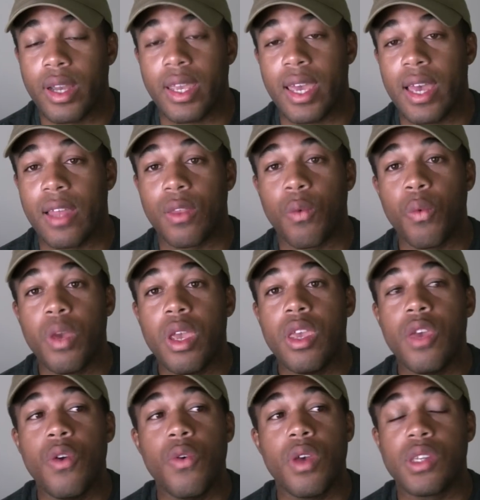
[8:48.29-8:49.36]
Again, the Wii
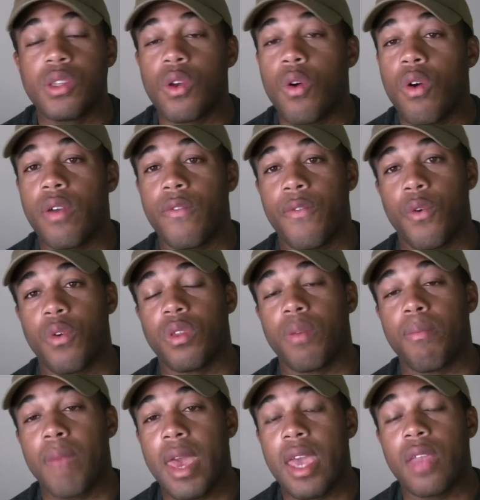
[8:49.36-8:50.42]
U is going for the
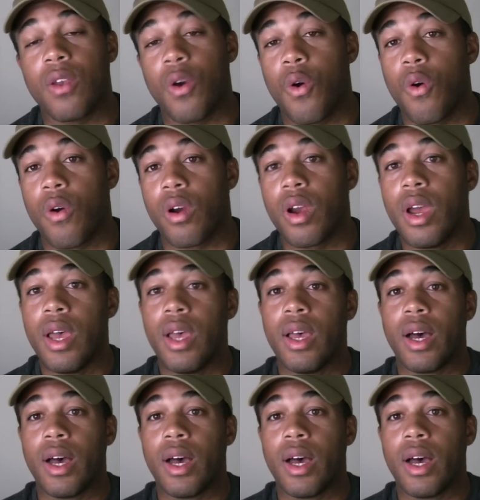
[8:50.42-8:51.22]
main core.